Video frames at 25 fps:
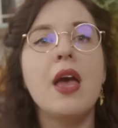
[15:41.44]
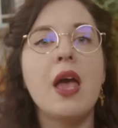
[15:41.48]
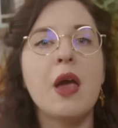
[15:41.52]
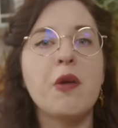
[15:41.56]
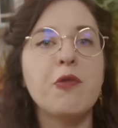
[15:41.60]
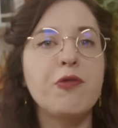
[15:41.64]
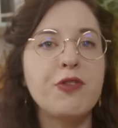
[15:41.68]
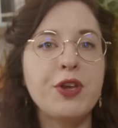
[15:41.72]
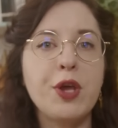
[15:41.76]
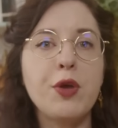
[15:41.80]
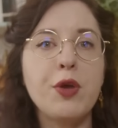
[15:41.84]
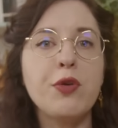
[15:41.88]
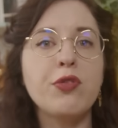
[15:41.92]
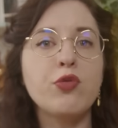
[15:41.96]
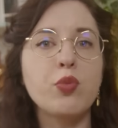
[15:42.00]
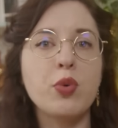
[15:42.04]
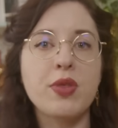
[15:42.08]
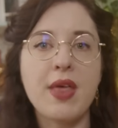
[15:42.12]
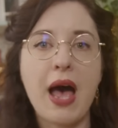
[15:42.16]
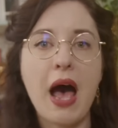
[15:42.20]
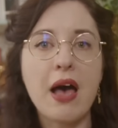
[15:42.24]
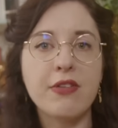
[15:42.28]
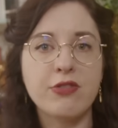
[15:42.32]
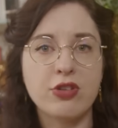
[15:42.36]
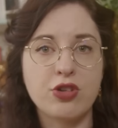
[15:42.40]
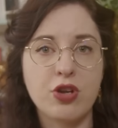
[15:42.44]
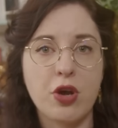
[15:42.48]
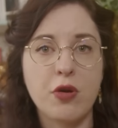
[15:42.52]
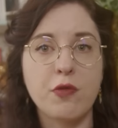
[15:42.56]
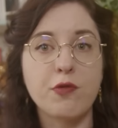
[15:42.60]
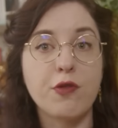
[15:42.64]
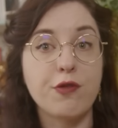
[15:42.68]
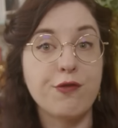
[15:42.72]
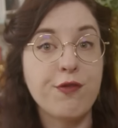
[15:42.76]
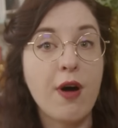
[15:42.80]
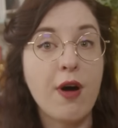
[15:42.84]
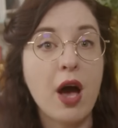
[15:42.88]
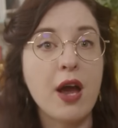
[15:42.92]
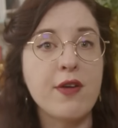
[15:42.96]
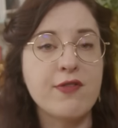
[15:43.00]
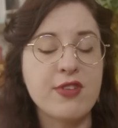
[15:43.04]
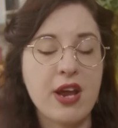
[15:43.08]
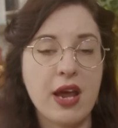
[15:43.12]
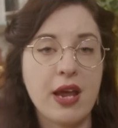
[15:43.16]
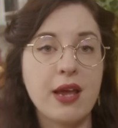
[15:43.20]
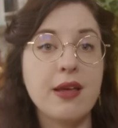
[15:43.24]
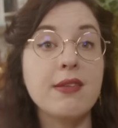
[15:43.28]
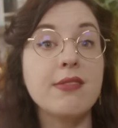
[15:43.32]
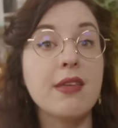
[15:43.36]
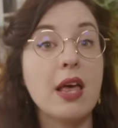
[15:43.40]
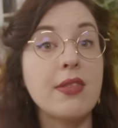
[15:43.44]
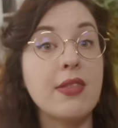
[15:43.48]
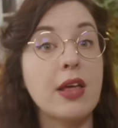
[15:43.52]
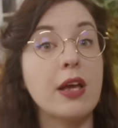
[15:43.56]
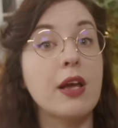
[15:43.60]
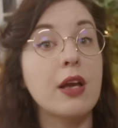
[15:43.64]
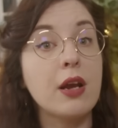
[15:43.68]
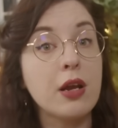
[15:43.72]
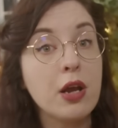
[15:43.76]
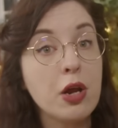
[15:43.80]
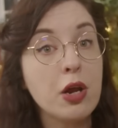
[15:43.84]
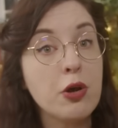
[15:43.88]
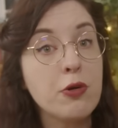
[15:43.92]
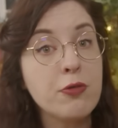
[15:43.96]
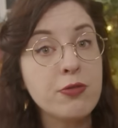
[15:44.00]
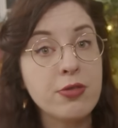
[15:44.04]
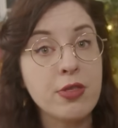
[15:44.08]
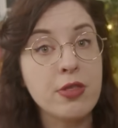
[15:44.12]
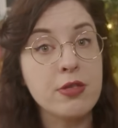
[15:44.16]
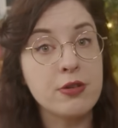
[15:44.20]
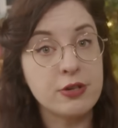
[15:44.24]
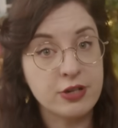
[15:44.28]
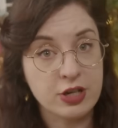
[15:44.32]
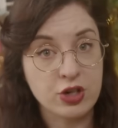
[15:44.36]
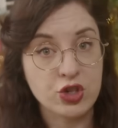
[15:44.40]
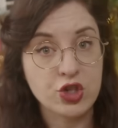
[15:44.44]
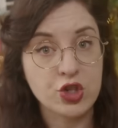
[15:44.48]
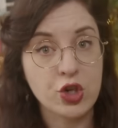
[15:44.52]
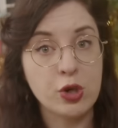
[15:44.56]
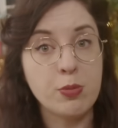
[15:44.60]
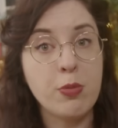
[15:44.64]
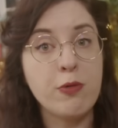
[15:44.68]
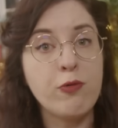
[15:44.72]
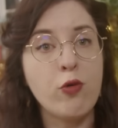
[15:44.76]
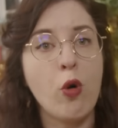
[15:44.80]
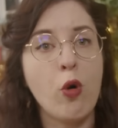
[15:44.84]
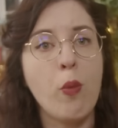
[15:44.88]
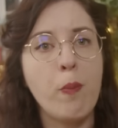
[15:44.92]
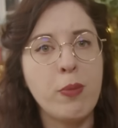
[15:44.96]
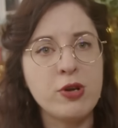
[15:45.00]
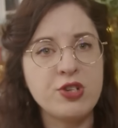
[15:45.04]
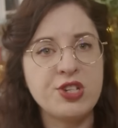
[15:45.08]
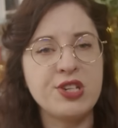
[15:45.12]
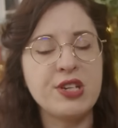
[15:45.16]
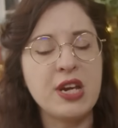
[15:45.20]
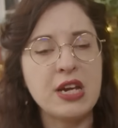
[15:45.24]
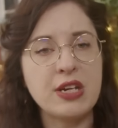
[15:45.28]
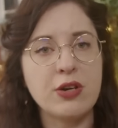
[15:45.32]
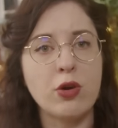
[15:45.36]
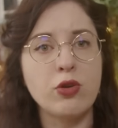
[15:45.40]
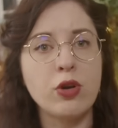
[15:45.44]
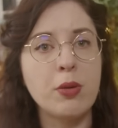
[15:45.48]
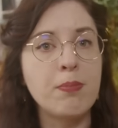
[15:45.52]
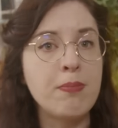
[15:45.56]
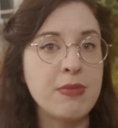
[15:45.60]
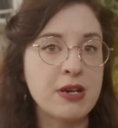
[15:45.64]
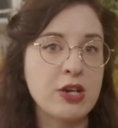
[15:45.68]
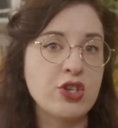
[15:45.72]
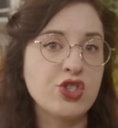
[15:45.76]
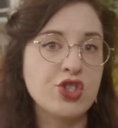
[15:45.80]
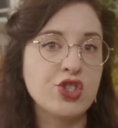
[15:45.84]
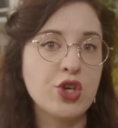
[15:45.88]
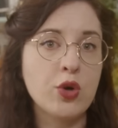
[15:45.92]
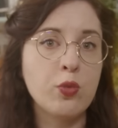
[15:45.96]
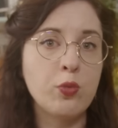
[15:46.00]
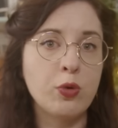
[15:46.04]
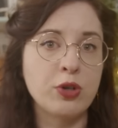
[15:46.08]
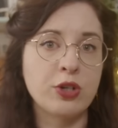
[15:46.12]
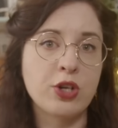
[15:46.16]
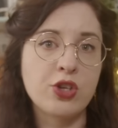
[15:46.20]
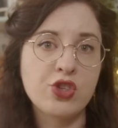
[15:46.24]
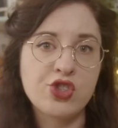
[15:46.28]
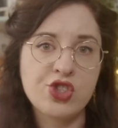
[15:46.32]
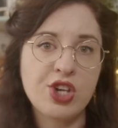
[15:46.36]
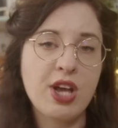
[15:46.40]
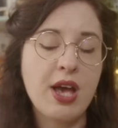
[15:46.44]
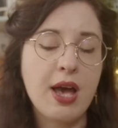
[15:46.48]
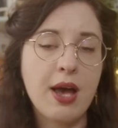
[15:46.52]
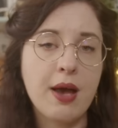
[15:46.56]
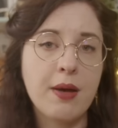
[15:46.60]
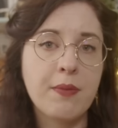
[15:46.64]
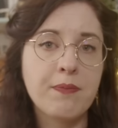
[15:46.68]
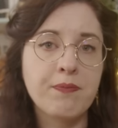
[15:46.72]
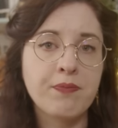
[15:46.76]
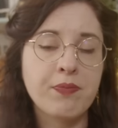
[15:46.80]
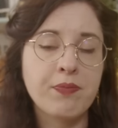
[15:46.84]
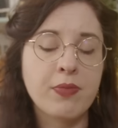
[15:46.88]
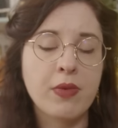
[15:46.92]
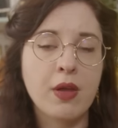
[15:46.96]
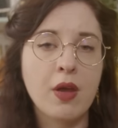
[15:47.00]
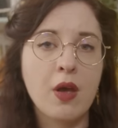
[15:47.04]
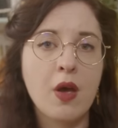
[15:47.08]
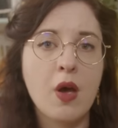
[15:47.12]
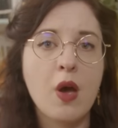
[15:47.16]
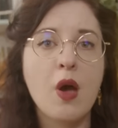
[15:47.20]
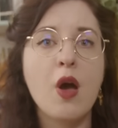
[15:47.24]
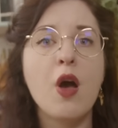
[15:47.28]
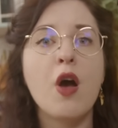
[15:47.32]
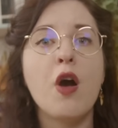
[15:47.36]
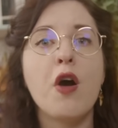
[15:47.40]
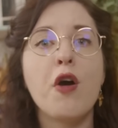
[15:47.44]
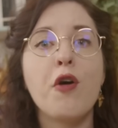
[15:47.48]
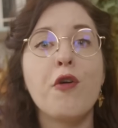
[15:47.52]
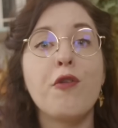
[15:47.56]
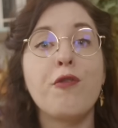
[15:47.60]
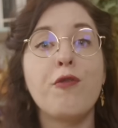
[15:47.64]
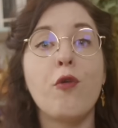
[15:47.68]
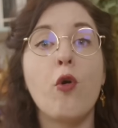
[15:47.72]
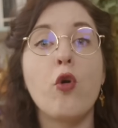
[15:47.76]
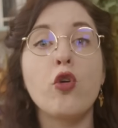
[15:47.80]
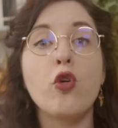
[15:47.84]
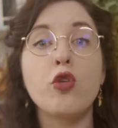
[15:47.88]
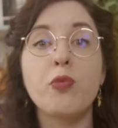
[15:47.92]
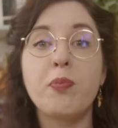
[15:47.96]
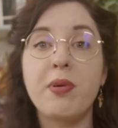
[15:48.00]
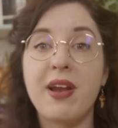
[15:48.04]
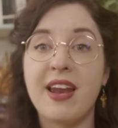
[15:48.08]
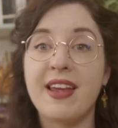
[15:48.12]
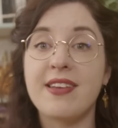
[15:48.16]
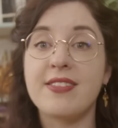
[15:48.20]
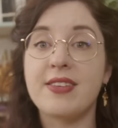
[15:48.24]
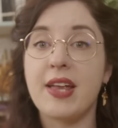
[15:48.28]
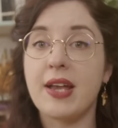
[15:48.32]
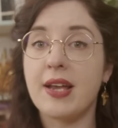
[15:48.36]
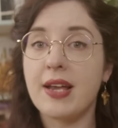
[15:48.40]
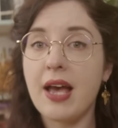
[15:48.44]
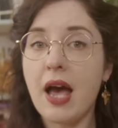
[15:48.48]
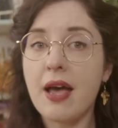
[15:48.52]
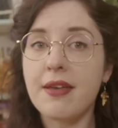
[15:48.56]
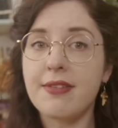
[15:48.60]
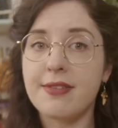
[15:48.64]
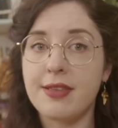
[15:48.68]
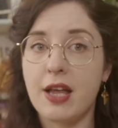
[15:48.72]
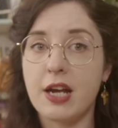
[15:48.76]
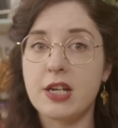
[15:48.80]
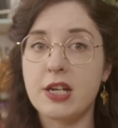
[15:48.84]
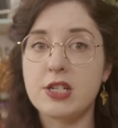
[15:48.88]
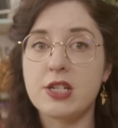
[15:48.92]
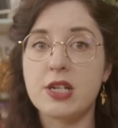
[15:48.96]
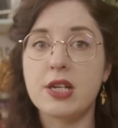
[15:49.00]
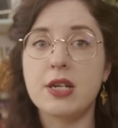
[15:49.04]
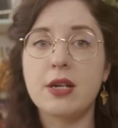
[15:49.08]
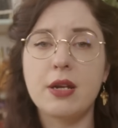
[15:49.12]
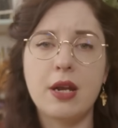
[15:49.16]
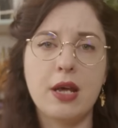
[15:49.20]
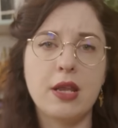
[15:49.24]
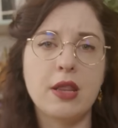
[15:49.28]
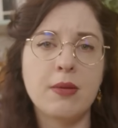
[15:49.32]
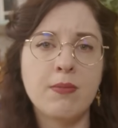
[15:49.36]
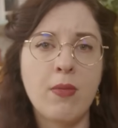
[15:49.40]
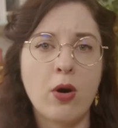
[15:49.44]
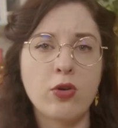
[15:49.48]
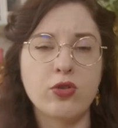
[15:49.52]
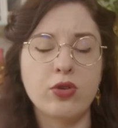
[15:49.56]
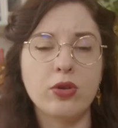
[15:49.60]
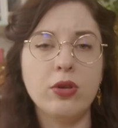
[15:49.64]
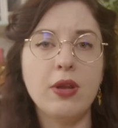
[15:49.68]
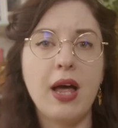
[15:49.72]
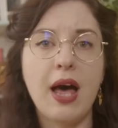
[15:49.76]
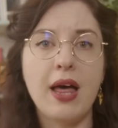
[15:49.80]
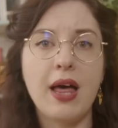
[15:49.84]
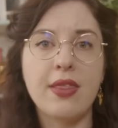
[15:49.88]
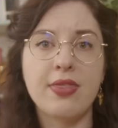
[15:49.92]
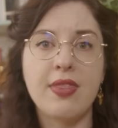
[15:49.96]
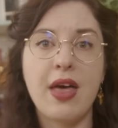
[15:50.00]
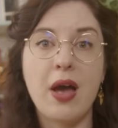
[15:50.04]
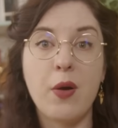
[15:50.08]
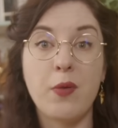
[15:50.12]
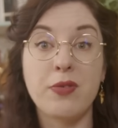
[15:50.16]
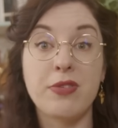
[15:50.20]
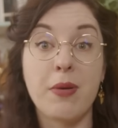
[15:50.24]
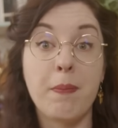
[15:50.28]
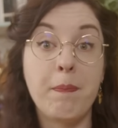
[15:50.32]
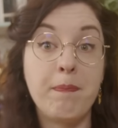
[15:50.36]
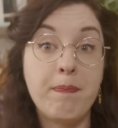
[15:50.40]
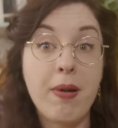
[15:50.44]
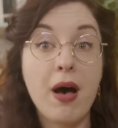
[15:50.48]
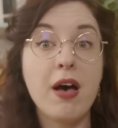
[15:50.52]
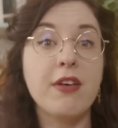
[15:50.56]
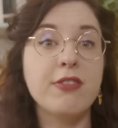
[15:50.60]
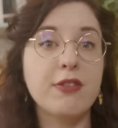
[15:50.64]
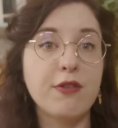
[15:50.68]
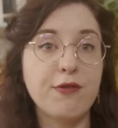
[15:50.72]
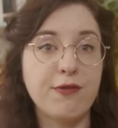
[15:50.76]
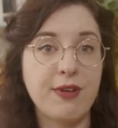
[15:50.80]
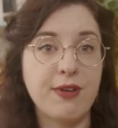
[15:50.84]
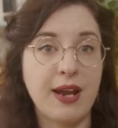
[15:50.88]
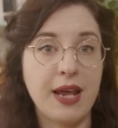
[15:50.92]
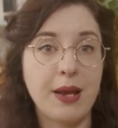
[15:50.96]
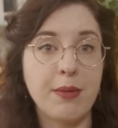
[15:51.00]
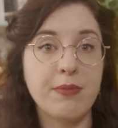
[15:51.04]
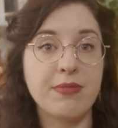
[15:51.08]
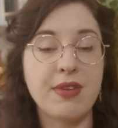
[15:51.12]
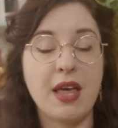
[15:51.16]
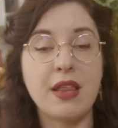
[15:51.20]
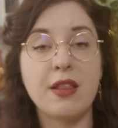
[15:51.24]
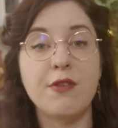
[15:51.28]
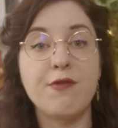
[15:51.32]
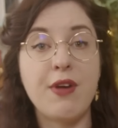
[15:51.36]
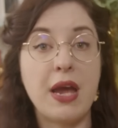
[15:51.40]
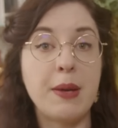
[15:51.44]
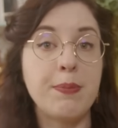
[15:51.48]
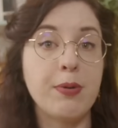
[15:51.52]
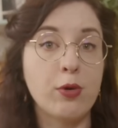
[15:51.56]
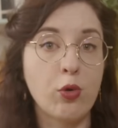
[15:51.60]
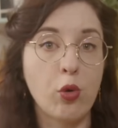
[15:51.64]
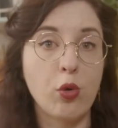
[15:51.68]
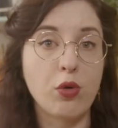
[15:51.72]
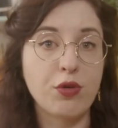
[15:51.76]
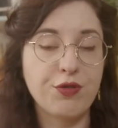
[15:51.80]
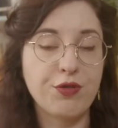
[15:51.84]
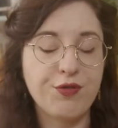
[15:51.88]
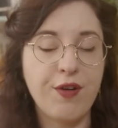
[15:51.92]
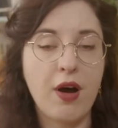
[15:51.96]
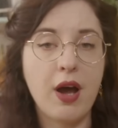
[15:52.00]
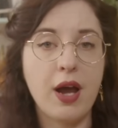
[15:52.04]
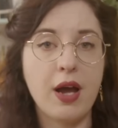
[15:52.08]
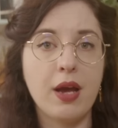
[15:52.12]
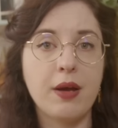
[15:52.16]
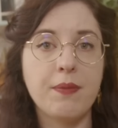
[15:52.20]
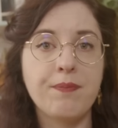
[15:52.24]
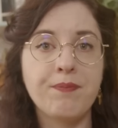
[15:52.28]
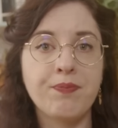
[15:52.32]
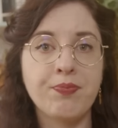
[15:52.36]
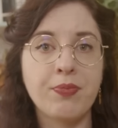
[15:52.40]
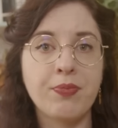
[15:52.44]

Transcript: infused with acetone for five days, and then clothed the tissue before putting it on a miniature wooden chair. Ford placed a gas lighter near the model and there was a burst of flames and the vapour caught fire.